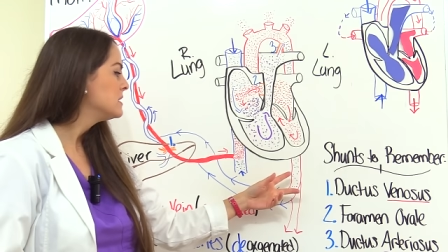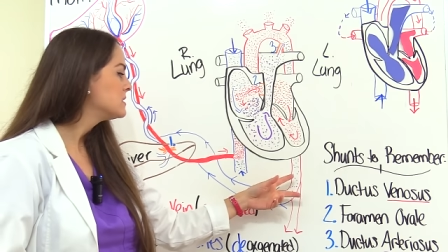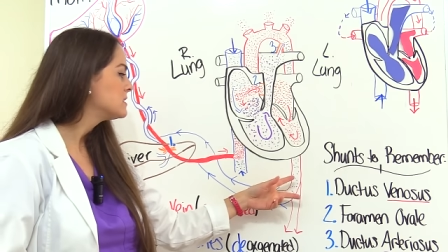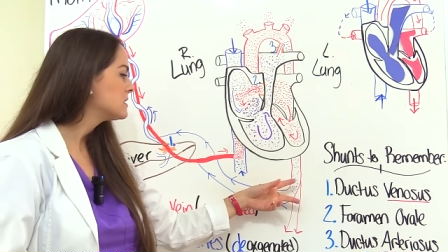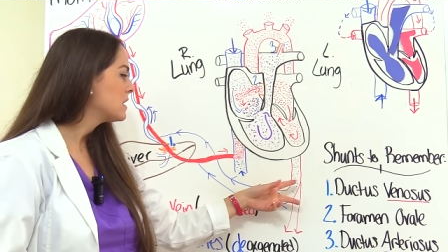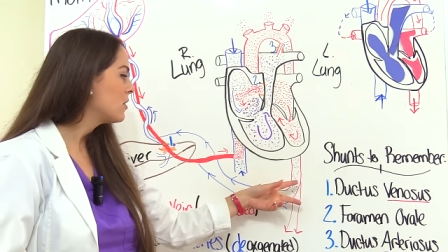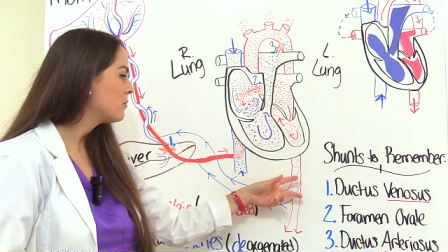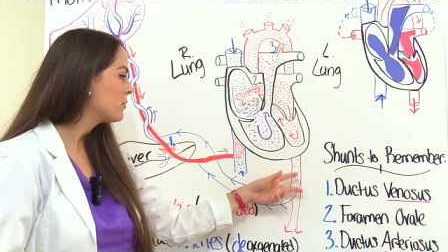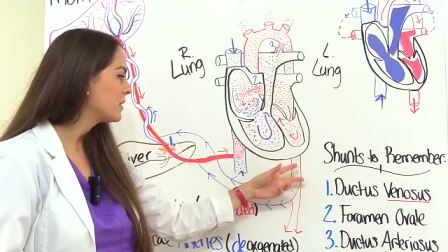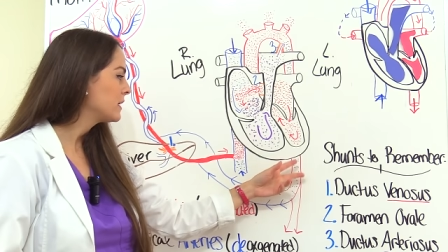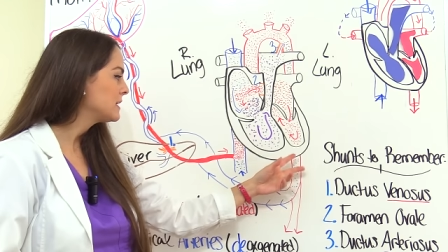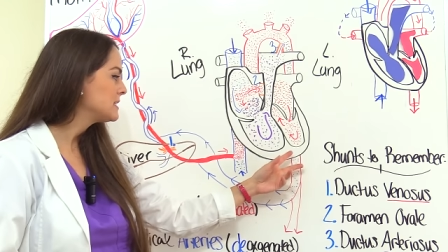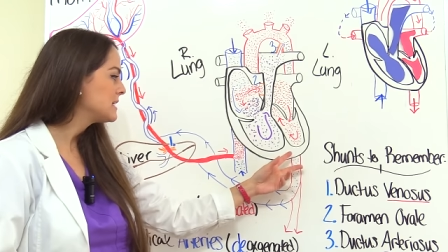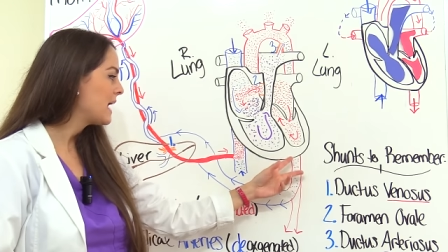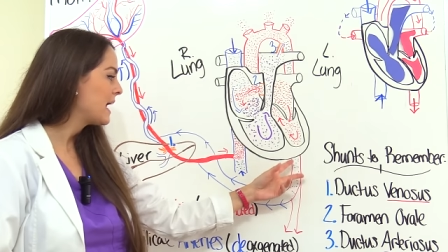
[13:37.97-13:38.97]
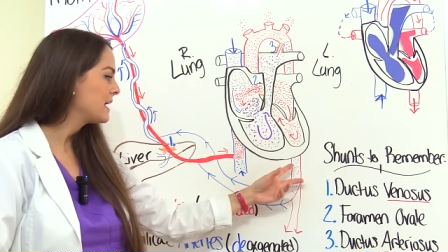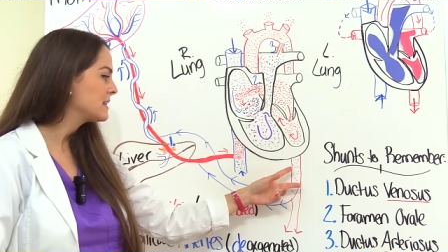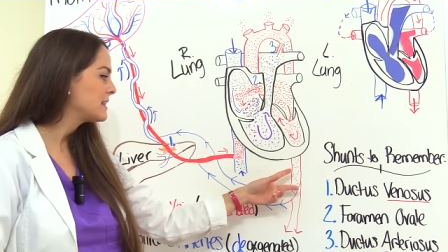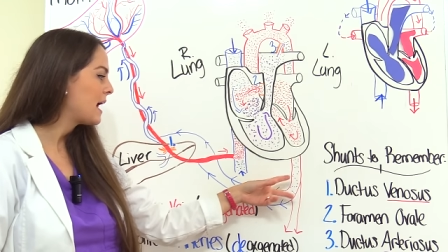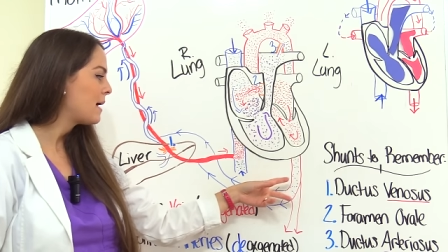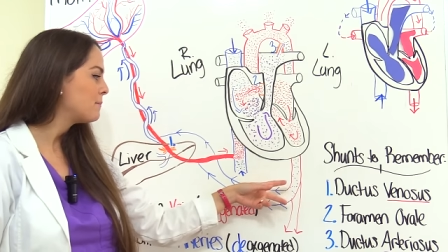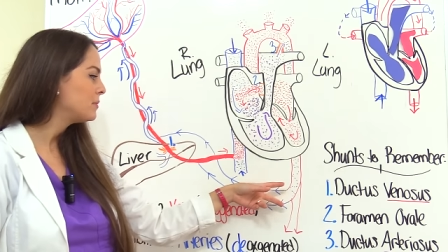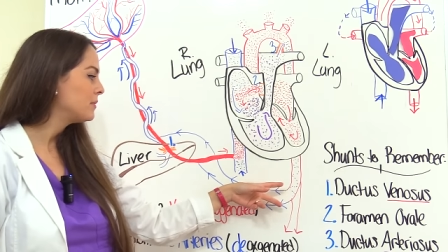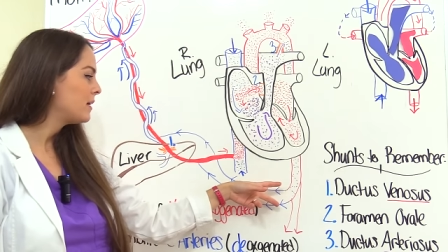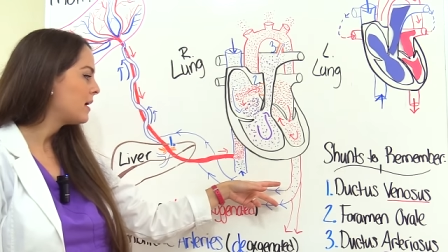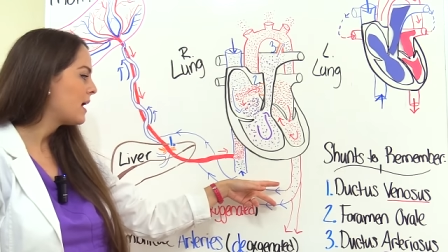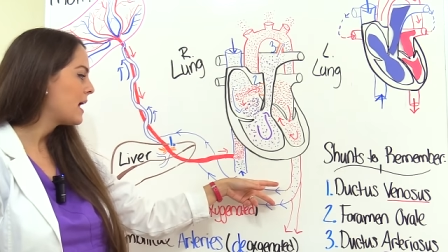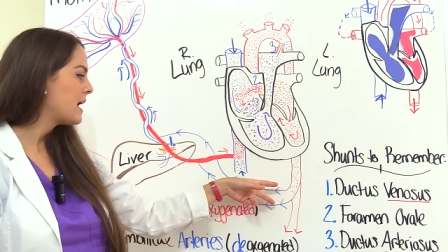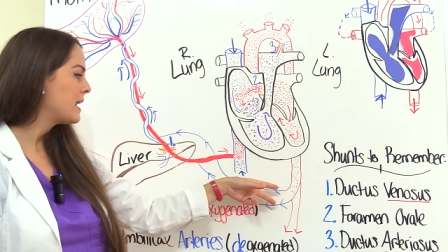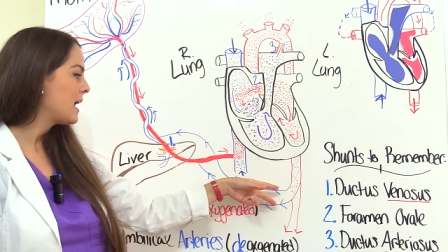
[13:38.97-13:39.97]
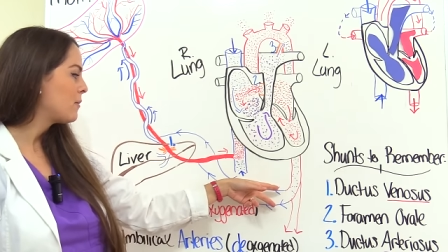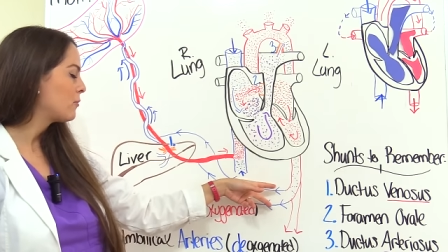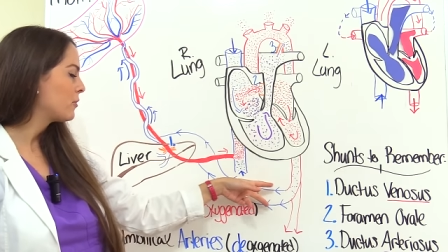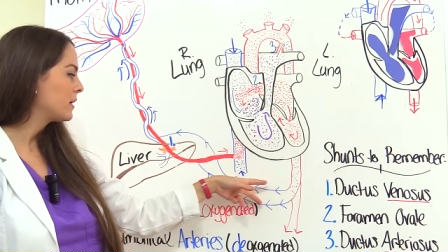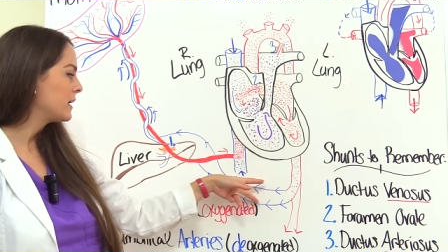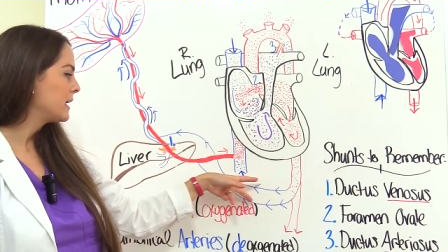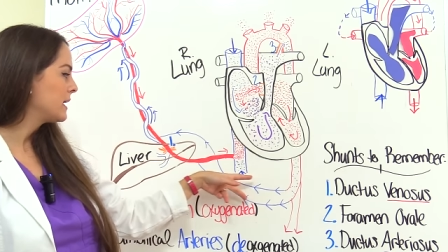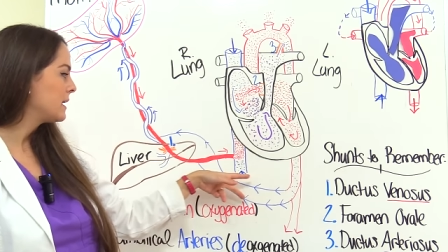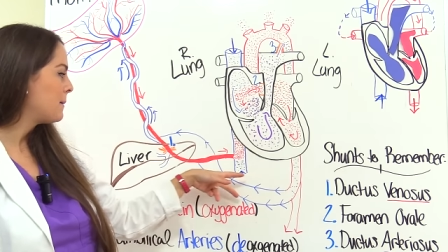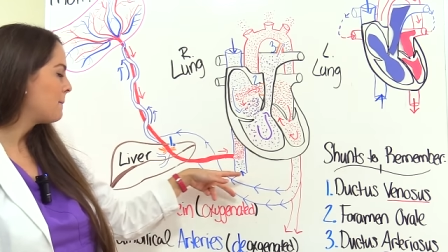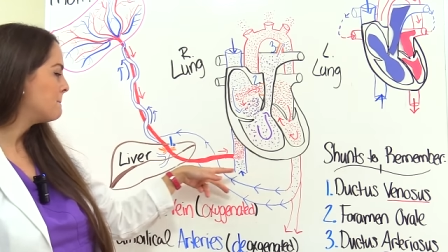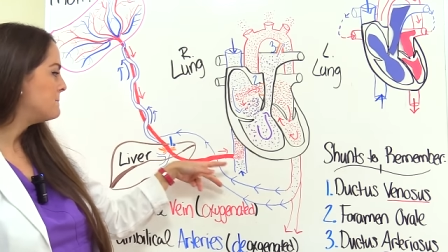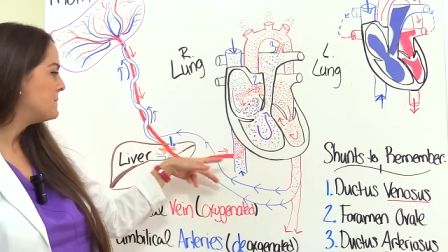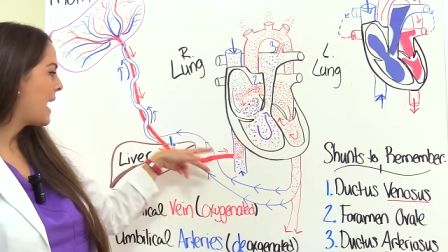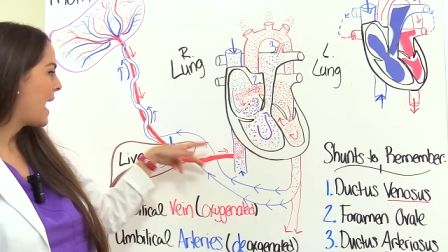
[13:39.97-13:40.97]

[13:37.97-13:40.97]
So we're going to take that blood and we're going to get it